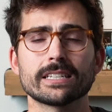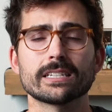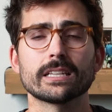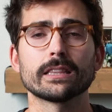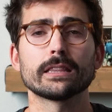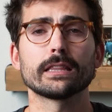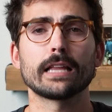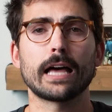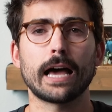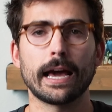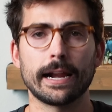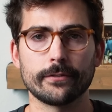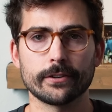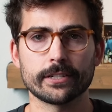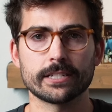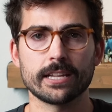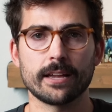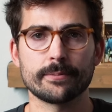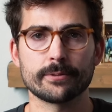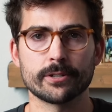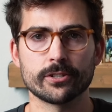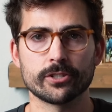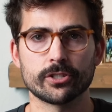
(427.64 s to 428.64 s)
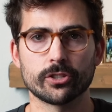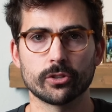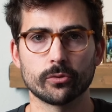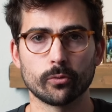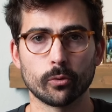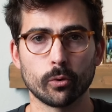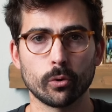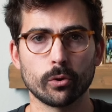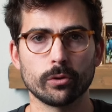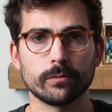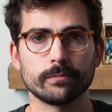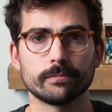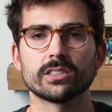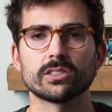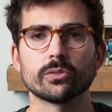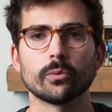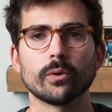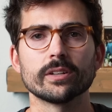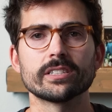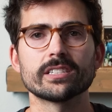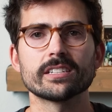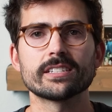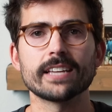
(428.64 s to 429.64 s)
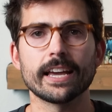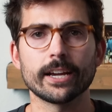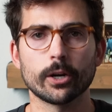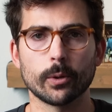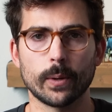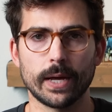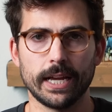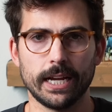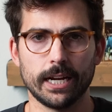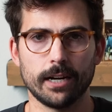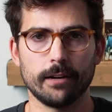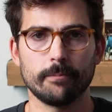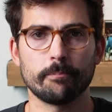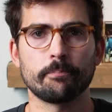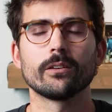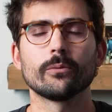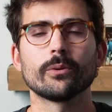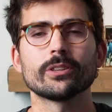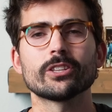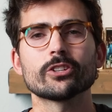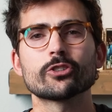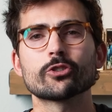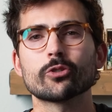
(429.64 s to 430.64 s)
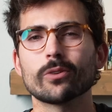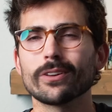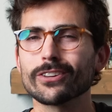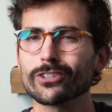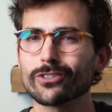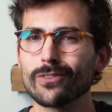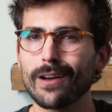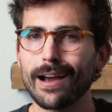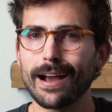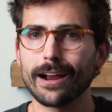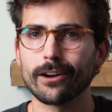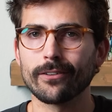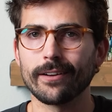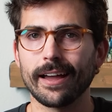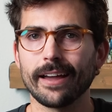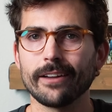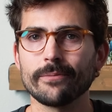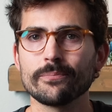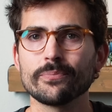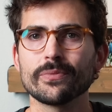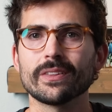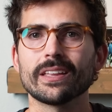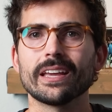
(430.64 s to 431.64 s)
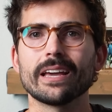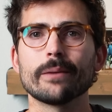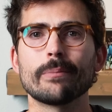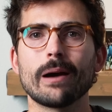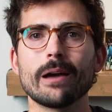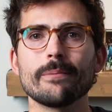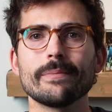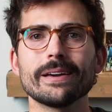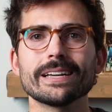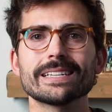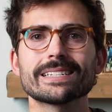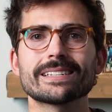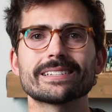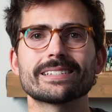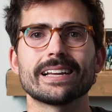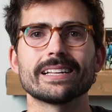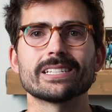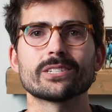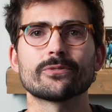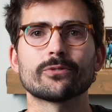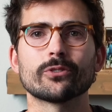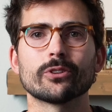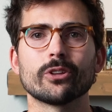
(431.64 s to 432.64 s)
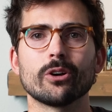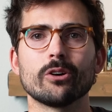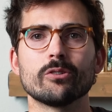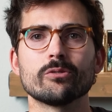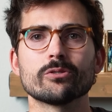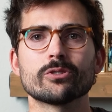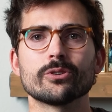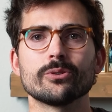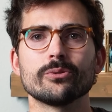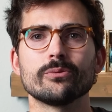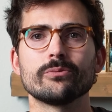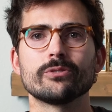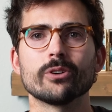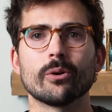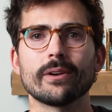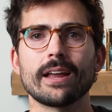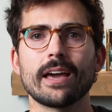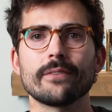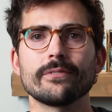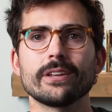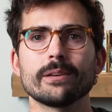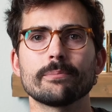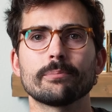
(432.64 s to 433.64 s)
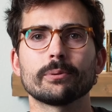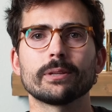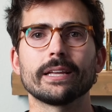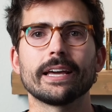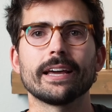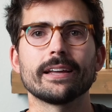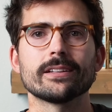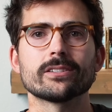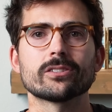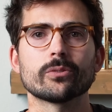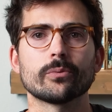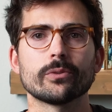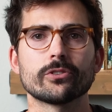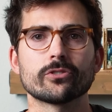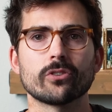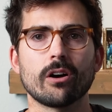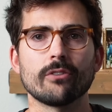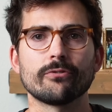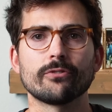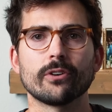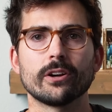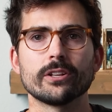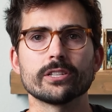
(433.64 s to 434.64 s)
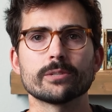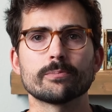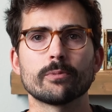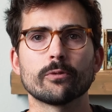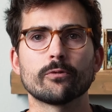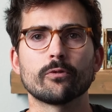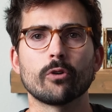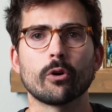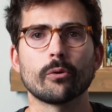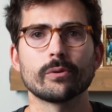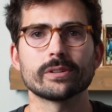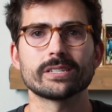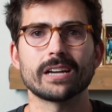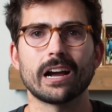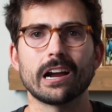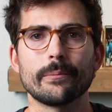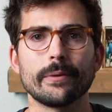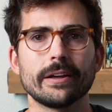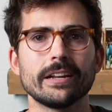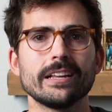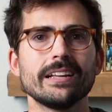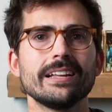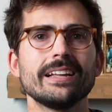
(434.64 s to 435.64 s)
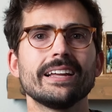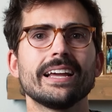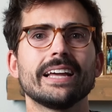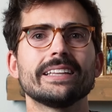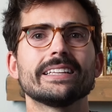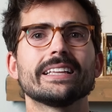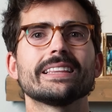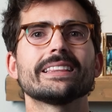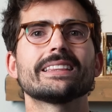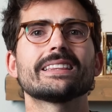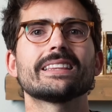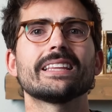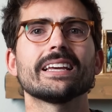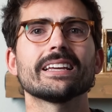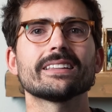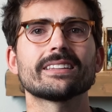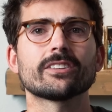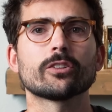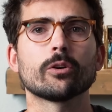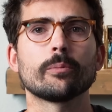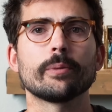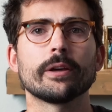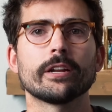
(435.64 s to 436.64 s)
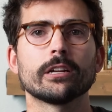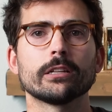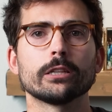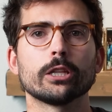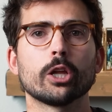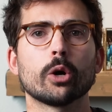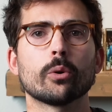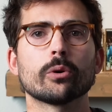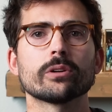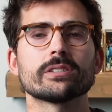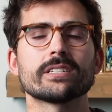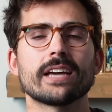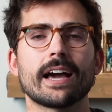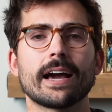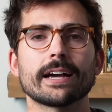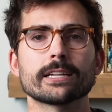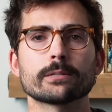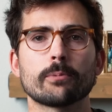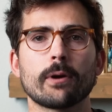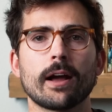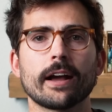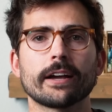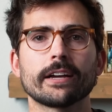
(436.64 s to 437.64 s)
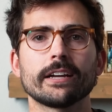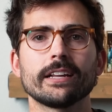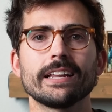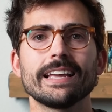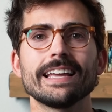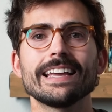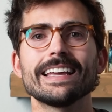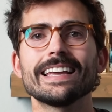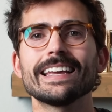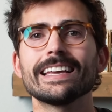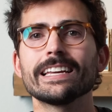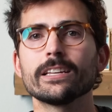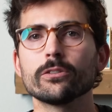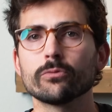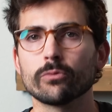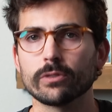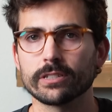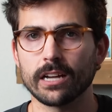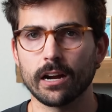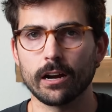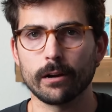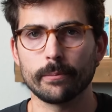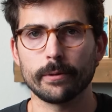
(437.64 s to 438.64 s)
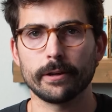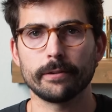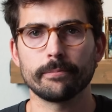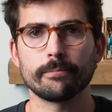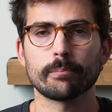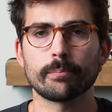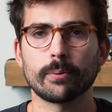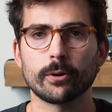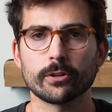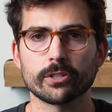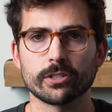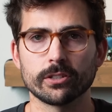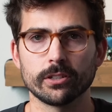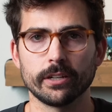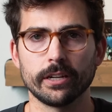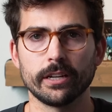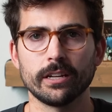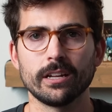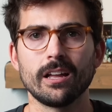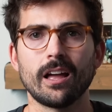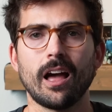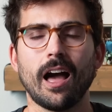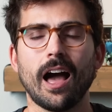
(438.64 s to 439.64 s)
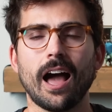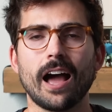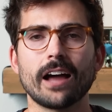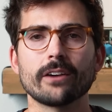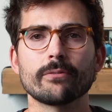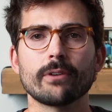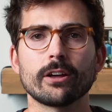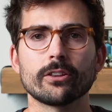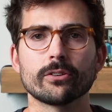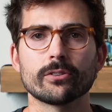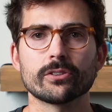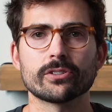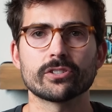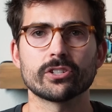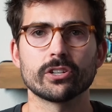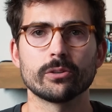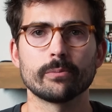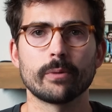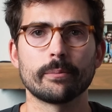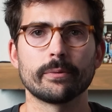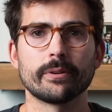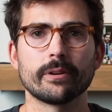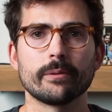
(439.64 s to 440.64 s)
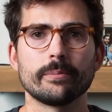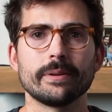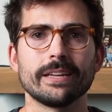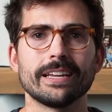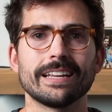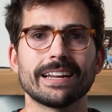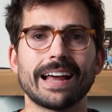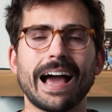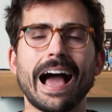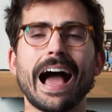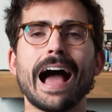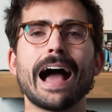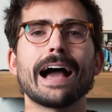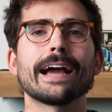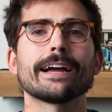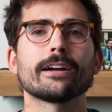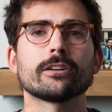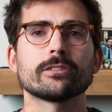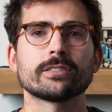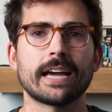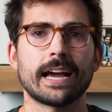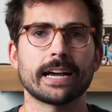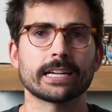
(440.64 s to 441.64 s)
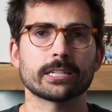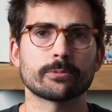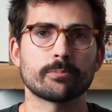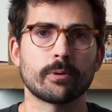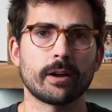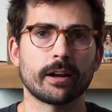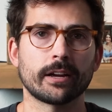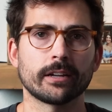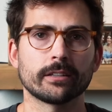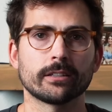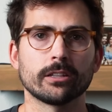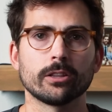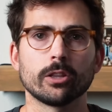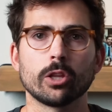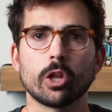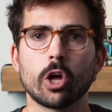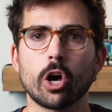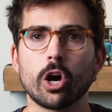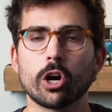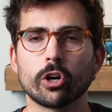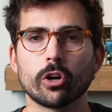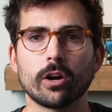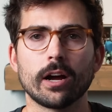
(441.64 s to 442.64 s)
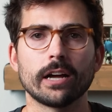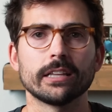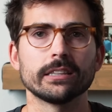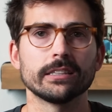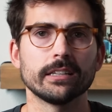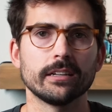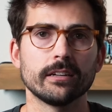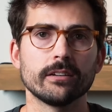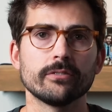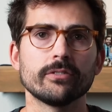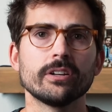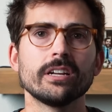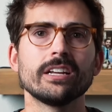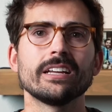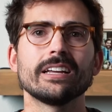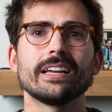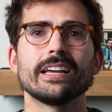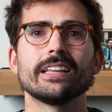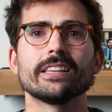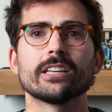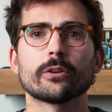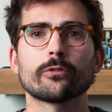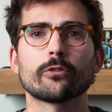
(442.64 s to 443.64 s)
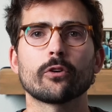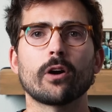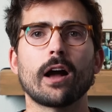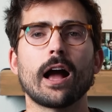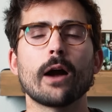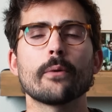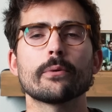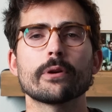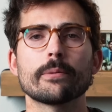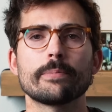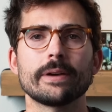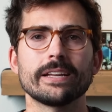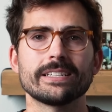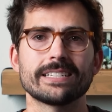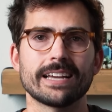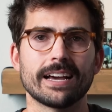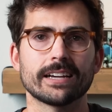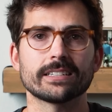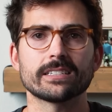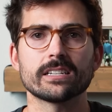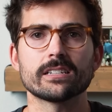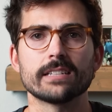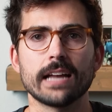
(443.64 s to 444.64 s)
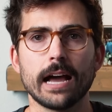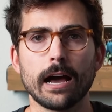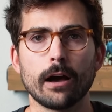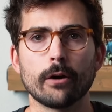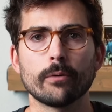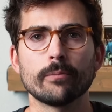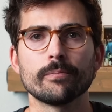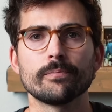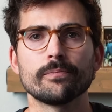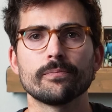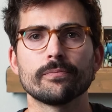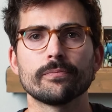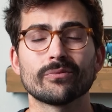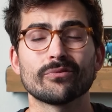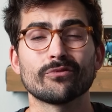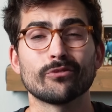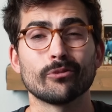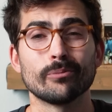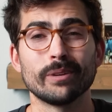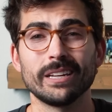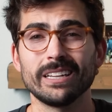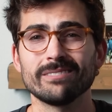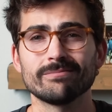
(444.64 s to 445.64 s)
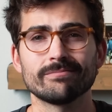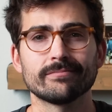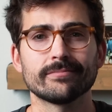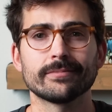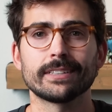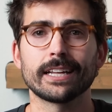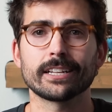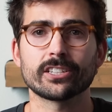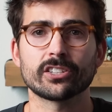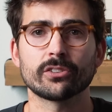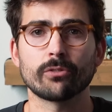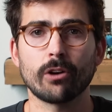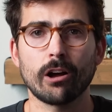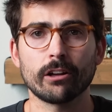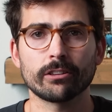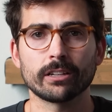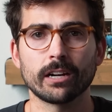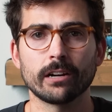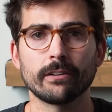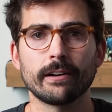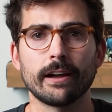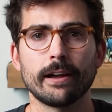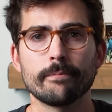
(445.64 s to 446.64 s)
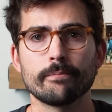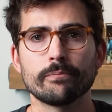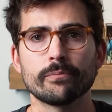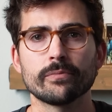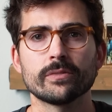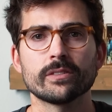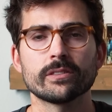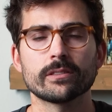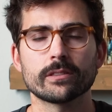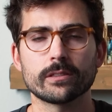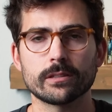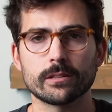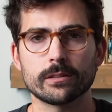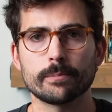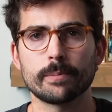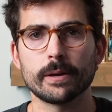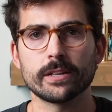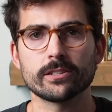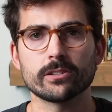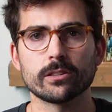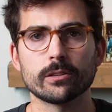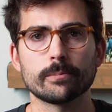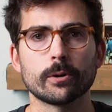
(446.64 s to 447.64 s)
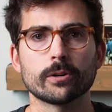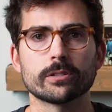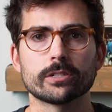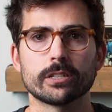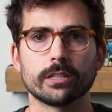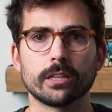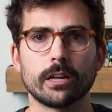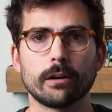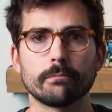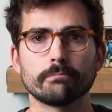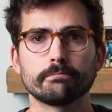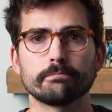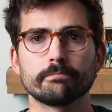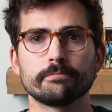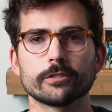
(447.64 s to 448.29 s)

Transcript: That's a lot of exceptions to the rule. So what's the takeaway here? With the traditional IRA, it might make sense for those who don't have any plans to withdraw funds before retirement and then think that they'll be in a lower tax bracket in retirement. Personally, I'd rather assume I'm gonna be in a higher tax bracket the longer I live, and therefore I wanna pay taxes now. For me, that's the Roth IRA. Depends on the person though.